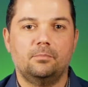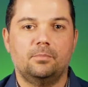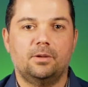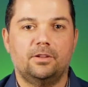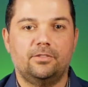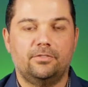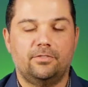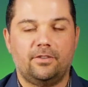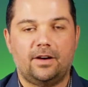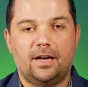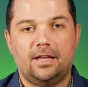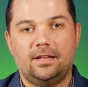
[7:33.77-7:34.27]
But
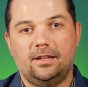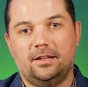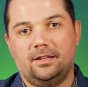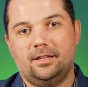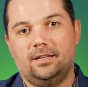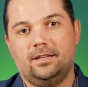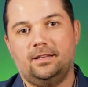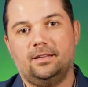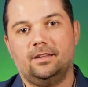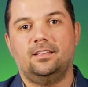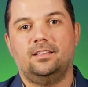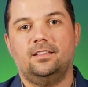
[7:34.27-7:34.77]

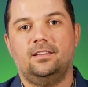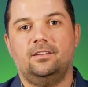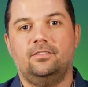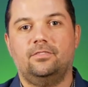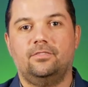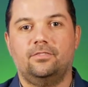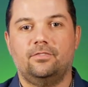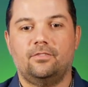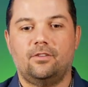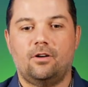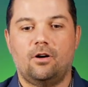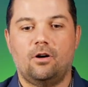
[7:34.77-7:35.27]
finally,
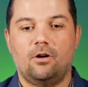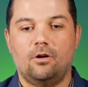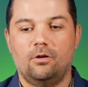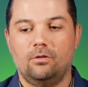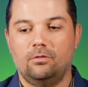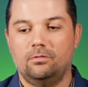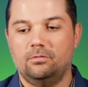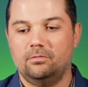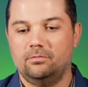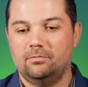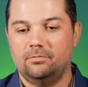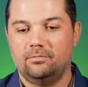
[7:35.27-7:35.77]
if
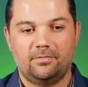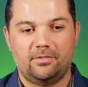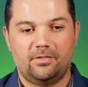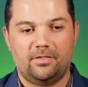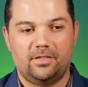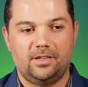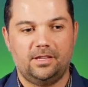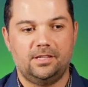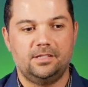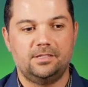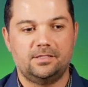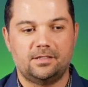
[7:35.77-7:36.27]
all
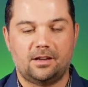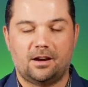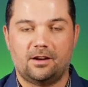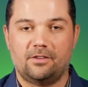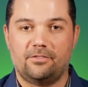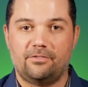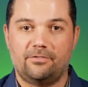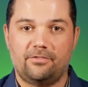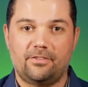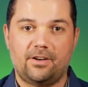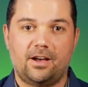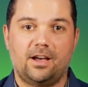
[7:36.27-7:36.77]
things are
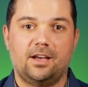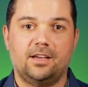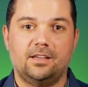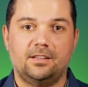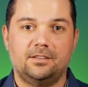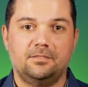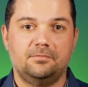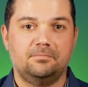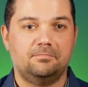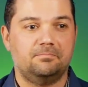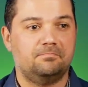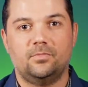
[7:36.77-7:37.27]
fine,